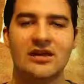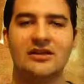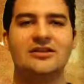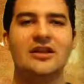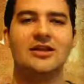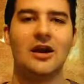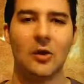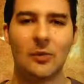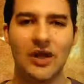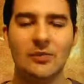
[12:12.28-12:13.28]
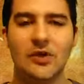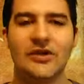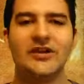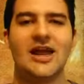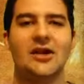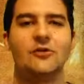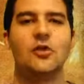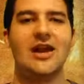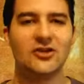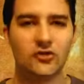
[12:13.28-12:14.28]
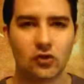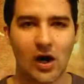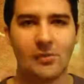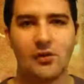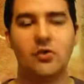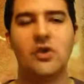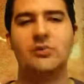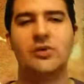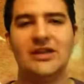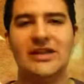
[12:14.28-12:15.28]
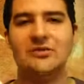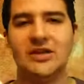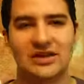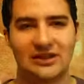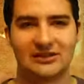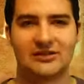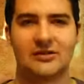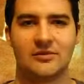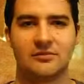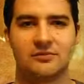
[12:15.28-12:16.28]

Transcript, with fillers: You see, there are people that have great trouble with believing this.